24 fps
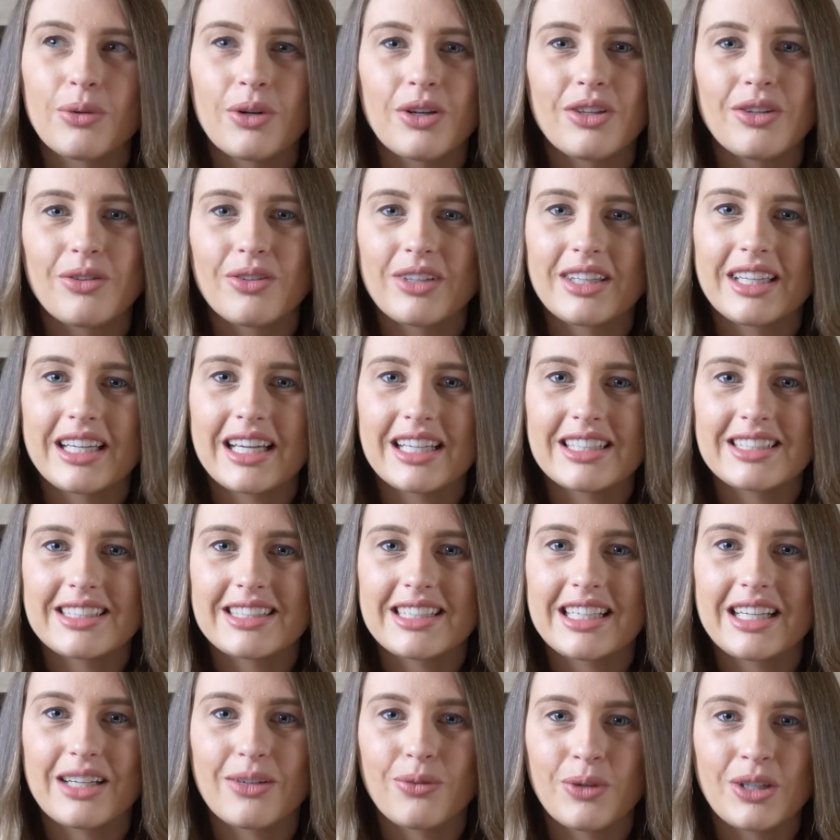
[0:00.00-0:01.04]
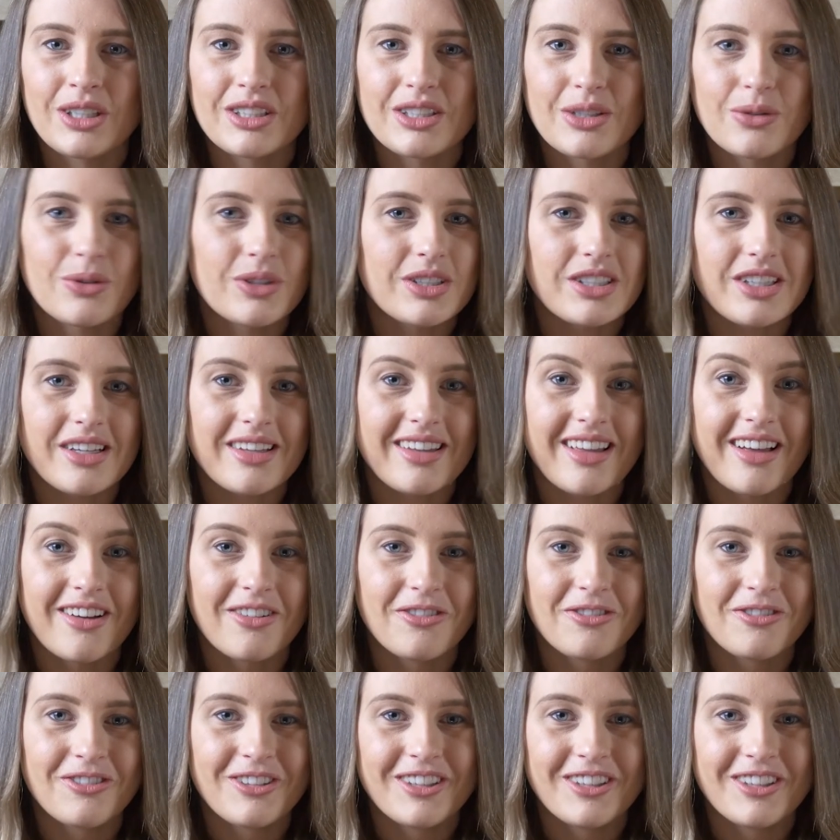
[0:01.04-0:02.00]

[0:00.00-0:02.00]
only really get to see in winter, which I love.